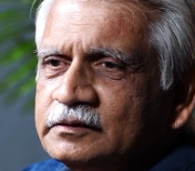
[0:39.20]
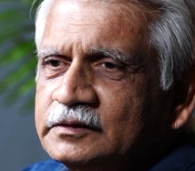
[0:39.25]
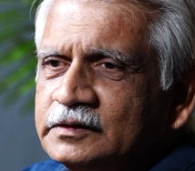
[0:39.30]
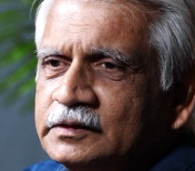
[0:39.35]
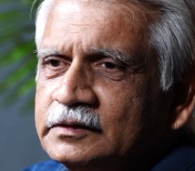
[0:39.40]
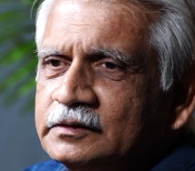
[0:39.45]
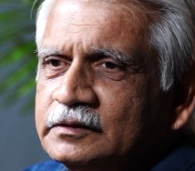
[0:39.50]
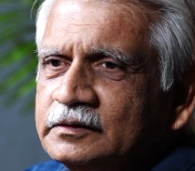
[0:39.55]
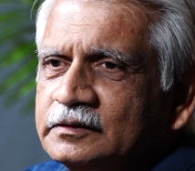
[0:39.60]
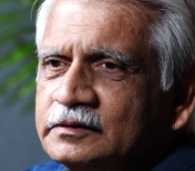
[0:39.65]

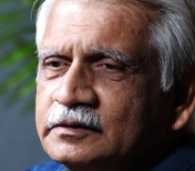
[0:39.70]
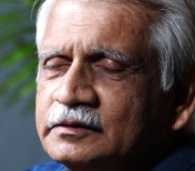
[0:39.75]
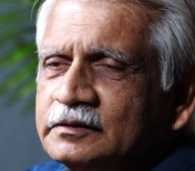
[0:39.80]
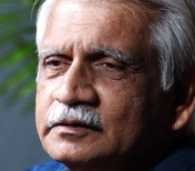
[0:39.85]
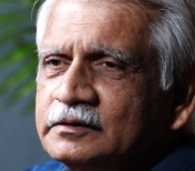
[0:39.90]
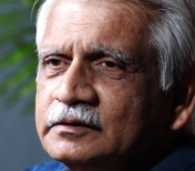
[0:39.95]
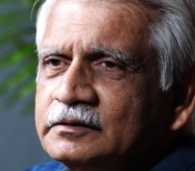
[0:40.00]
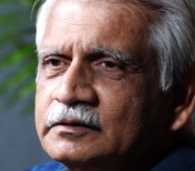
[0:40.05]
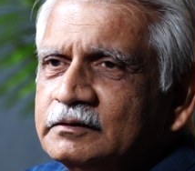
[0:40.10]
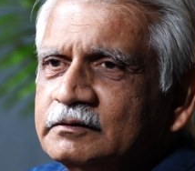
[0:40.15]
in
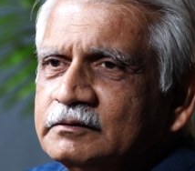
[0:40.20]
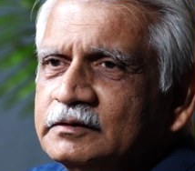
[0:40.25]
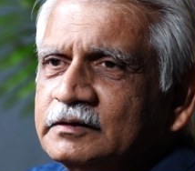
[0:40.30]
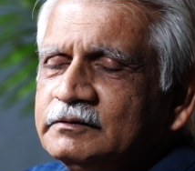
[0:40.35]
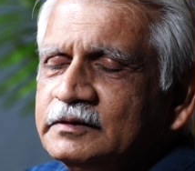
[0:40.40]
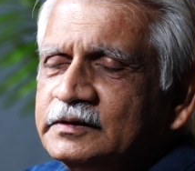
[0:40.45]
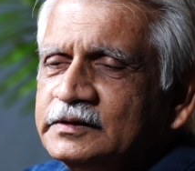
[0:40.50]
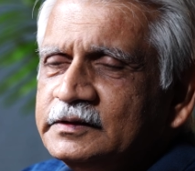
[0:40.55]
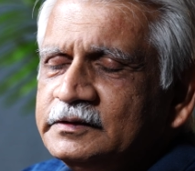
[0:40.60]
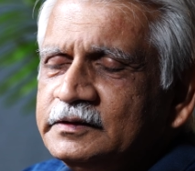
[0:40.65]
the
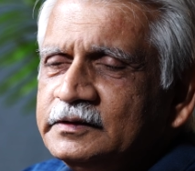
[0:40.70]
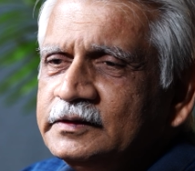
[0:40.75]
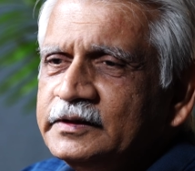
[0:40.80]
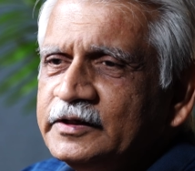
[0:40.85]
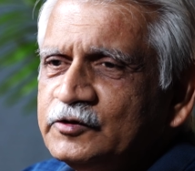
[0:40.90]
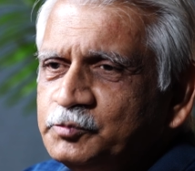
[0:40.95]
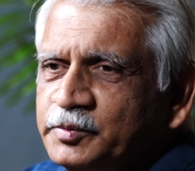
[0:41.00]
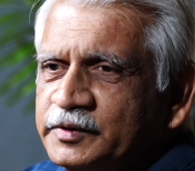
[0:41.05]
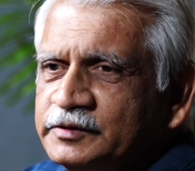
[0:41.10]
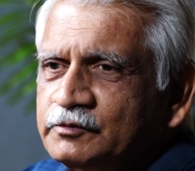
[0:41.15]

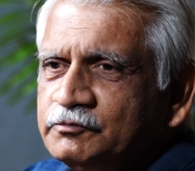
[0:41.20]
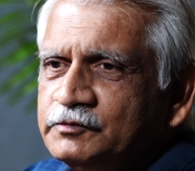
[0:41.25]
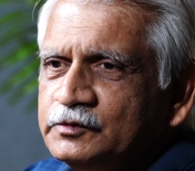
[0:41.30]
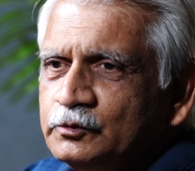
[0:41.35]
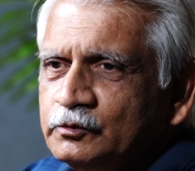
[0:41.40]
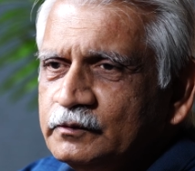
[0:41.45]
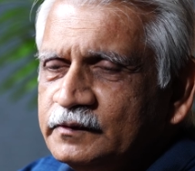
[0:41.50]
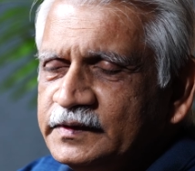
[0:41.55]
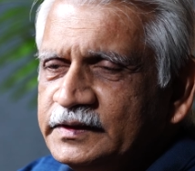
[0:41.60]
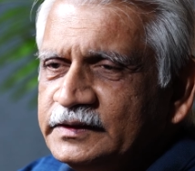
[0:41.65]
theoretical aspect of the
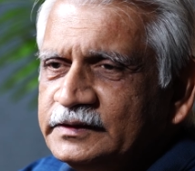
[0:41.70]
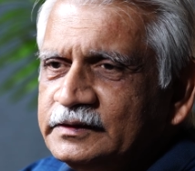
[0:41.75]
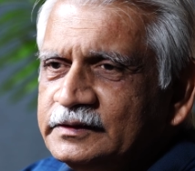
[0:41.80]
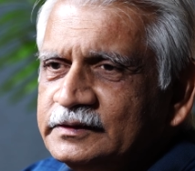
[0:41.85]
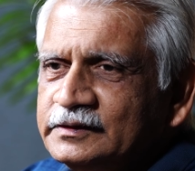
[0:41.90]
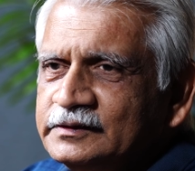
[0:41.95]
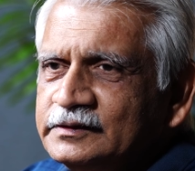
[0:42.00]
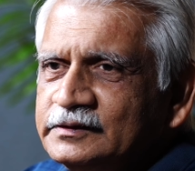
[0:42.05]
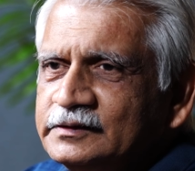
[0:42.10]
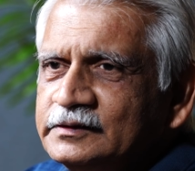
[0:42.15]
whole thing
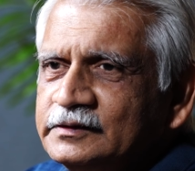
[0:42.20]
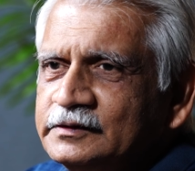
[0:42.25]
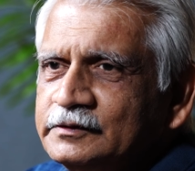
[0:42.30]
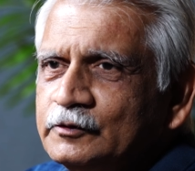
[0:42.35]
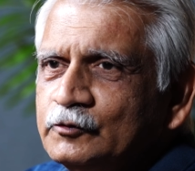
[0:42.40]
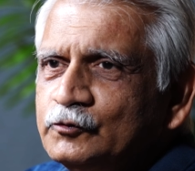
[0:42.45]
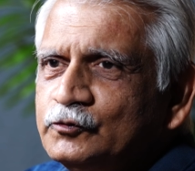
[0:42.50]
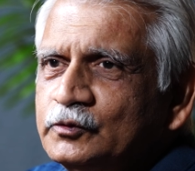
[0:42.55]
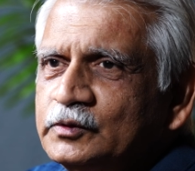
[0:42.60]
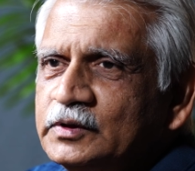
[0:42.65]
and
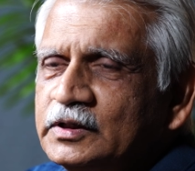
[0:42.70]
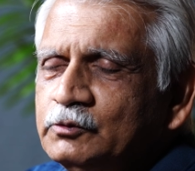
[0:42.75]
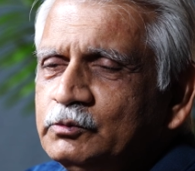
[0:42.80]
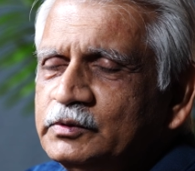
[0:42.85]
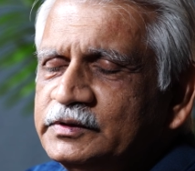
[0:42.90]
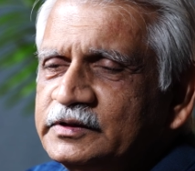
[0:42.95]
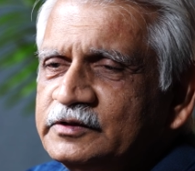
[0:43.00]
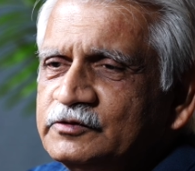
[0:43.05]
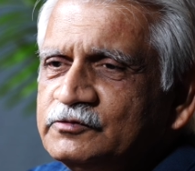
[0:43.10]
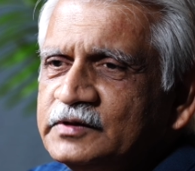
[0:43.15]
also how
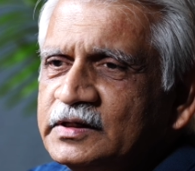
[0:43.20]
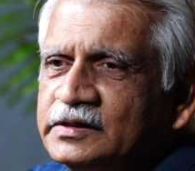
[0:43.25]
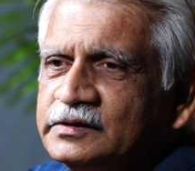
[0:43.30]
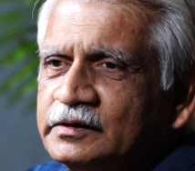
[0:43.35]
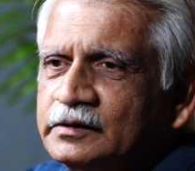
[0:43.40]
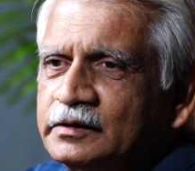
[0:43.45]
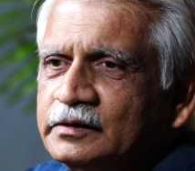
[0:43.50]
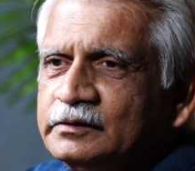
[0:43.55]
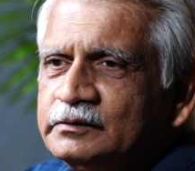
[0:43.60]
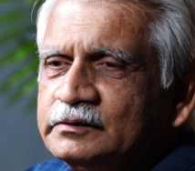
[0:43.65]
it is
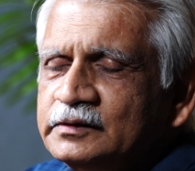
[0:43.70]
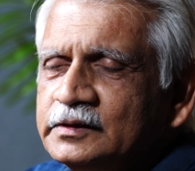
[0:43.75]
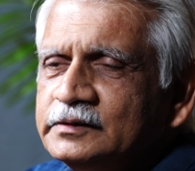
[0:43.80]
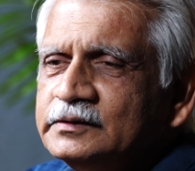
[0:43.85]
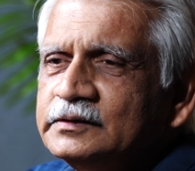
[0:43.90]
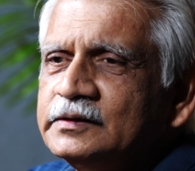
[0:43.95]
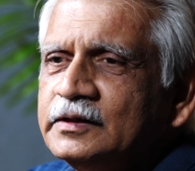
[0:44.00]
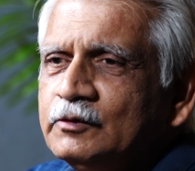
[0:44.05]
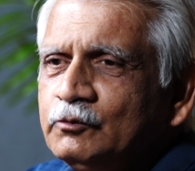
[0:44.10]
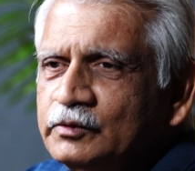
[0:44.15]
handled
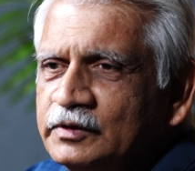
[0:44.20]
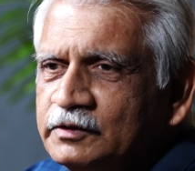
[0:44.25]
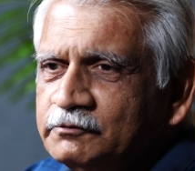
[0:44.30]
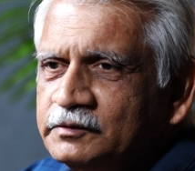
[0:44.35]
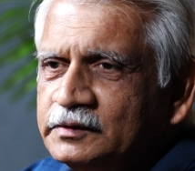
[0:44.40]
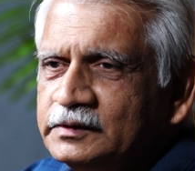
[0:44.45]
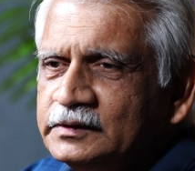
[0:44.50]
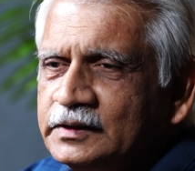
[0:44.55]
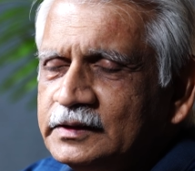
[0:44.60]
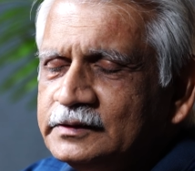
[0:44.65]
at the ground
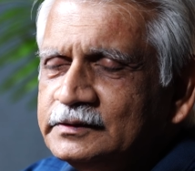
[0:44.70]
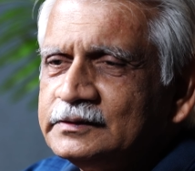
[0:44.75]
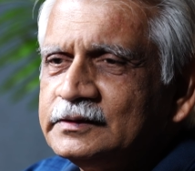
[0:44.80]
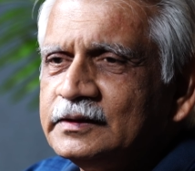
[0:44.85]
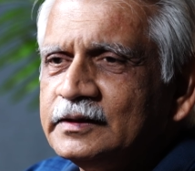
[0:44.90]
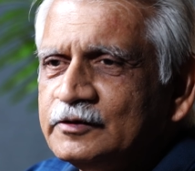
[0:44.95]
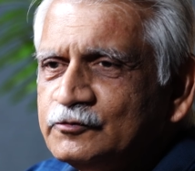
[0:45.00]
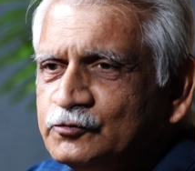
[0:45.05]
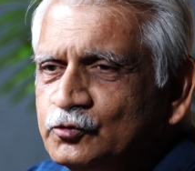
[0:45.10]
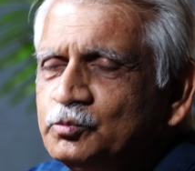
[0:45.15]
level, at the
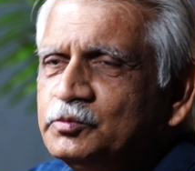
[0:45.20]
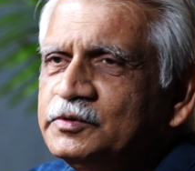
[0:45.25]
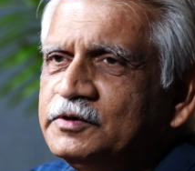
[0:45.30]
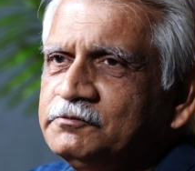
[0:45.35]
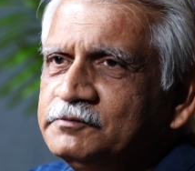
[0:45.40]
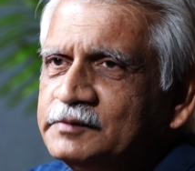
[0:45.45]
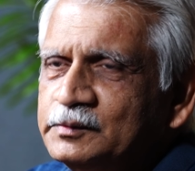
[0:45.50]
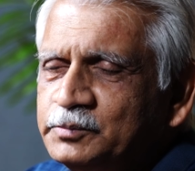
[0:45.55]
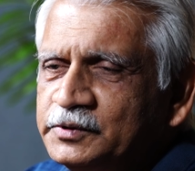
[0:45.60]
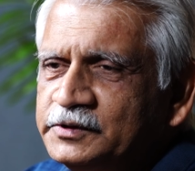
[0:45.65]
classroom
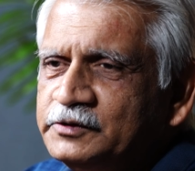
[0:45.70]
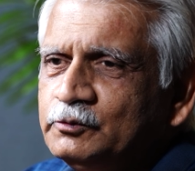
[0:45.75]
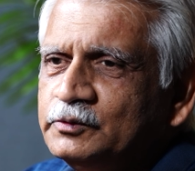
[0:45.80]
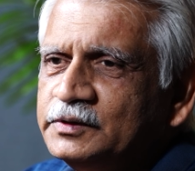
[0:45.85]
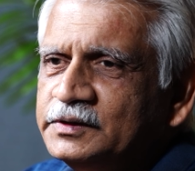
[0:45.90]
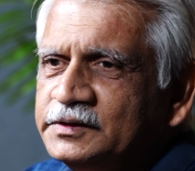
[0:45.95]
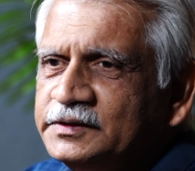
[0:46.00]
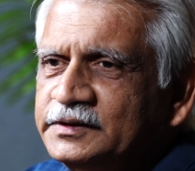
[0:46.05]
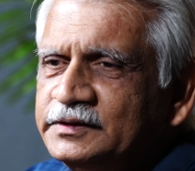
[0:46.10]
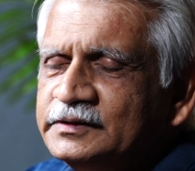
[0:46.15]
level
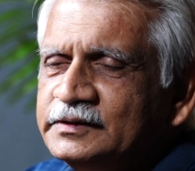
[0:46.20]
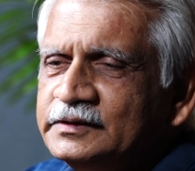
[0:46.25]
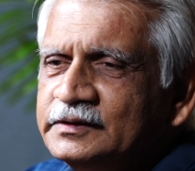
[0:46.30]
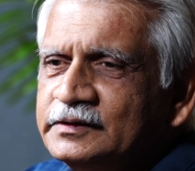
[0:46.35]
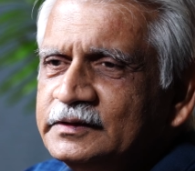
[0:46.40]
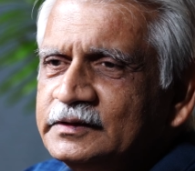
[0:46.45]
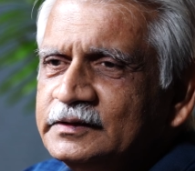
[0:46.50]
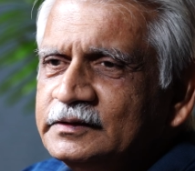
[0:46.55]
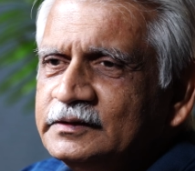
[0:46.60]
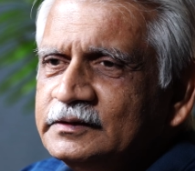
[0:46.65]
particularly,
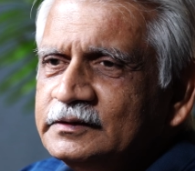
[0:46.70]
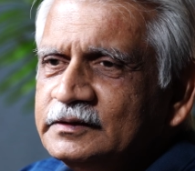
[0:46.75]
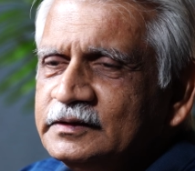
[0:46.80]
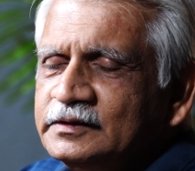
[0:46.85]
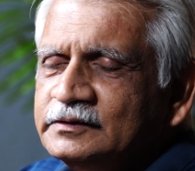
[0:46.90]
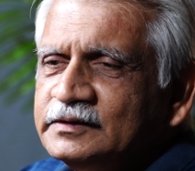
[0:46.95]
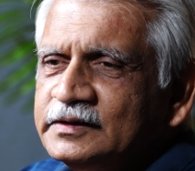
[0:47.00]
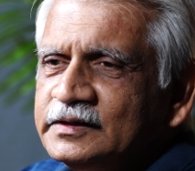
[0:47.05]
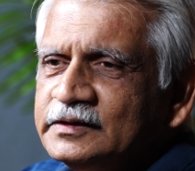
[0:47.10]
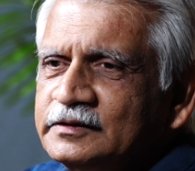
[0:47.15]

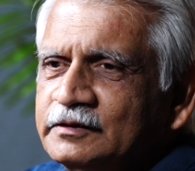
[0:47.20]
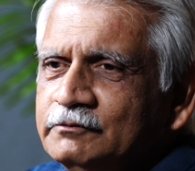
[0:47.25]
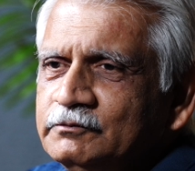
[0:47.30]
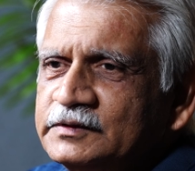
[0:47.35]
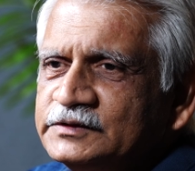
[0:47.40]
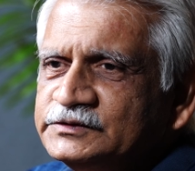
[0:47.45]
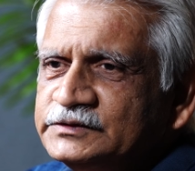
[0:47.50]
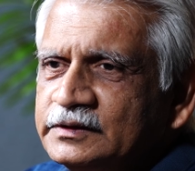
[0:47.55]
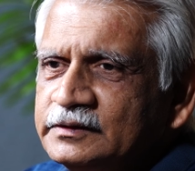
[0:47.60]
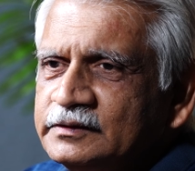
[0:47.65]
interacting
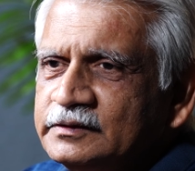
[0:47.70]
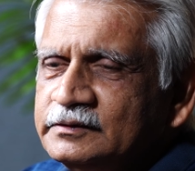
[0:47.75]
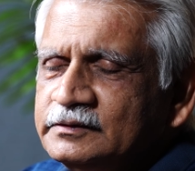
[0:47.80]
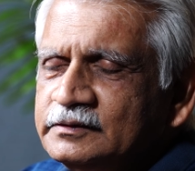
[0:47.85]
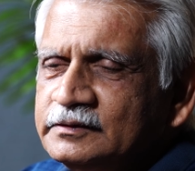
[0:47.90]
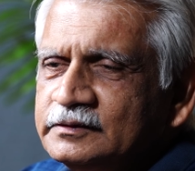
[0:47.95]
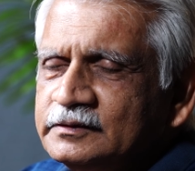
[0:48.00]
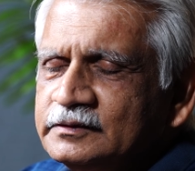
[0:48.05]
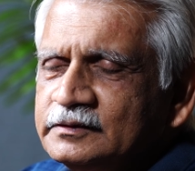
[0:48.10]
with the children.